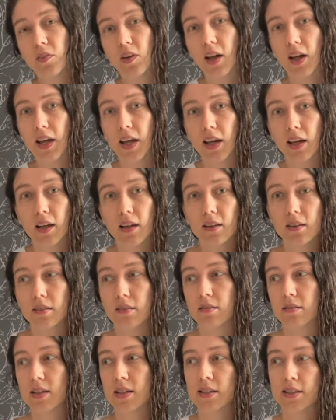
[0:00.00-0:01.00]
like
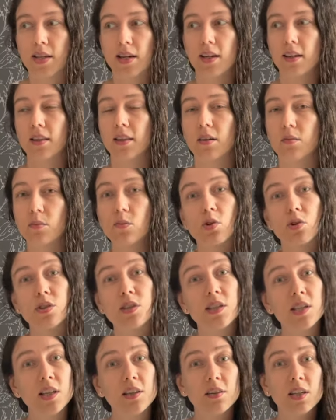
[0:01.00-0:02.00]
it's anything more
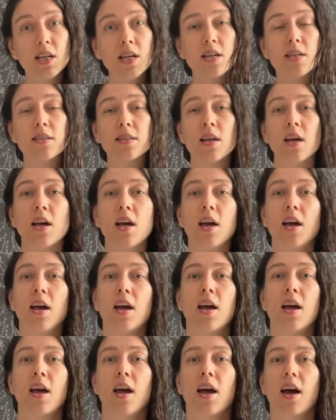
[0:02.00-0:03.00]
serious.
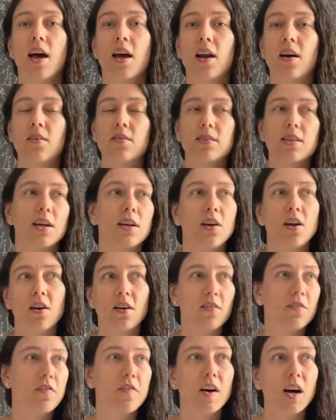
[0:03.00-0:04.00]
And I was like,
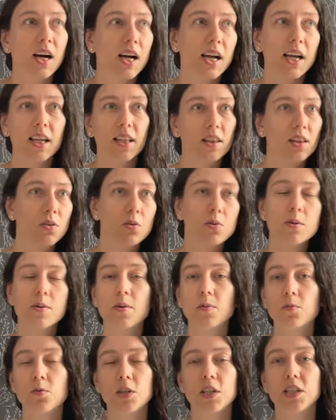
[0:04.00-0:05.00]
no, I'm fine. The
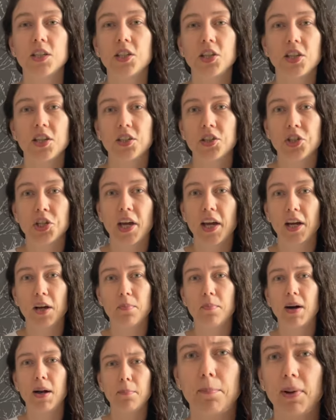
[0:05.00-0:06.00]
woman wanted to check
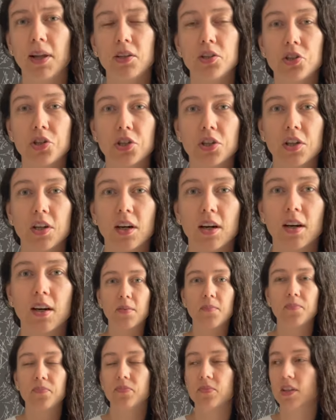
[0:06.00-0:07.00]
my blood
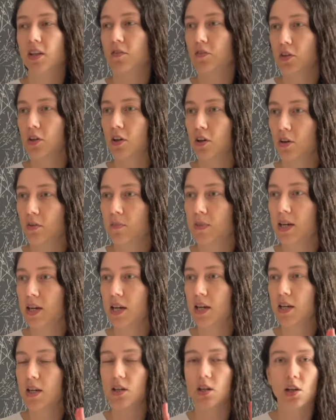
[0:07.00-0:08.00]
sugar. If you know
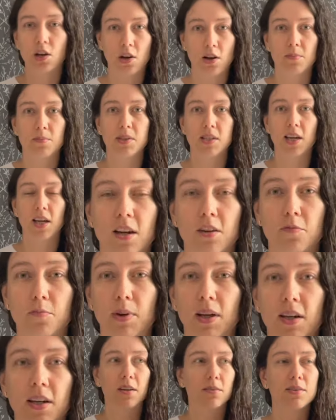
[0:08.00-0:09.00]
me, you know I'm scared of
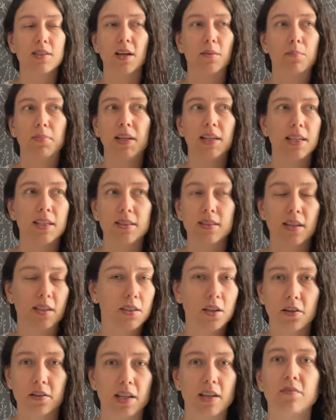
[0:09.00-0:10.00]
blood. I was like, please, I
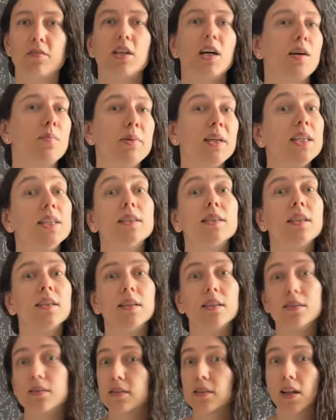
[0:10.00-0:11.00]
don't have
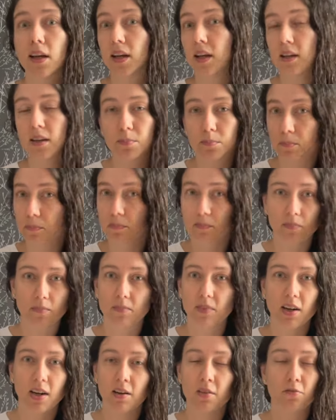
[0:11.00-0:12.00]
diabetes. Like,
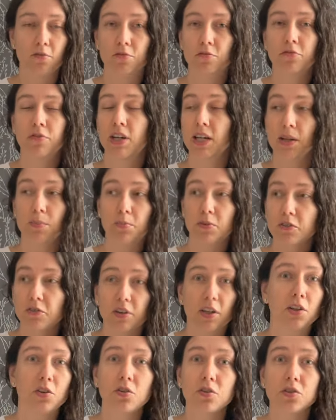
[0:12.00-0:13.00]
I really
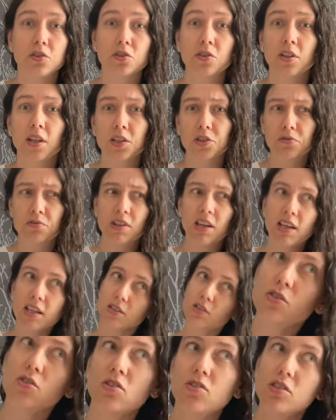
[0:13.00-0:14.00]
prefer not to do that. She was like,
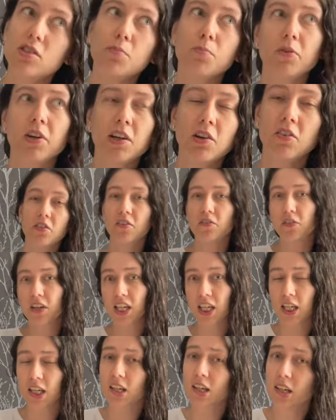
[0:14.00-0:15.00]
it's just a prick on the
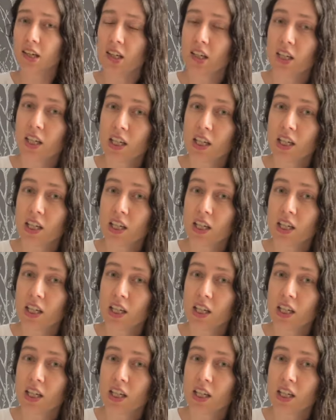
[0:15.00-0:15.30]
finger.